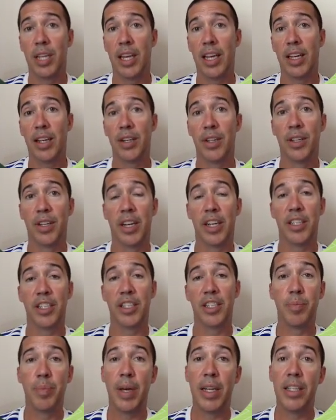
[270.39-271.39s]
ankle and it
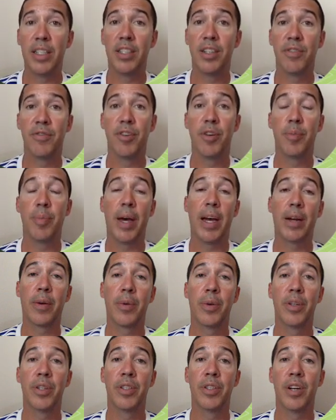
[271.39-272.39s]
just bends their foot
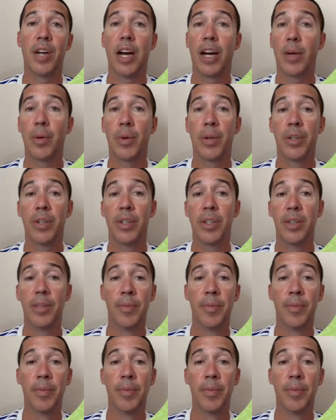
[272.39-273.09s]
backwards or awkward.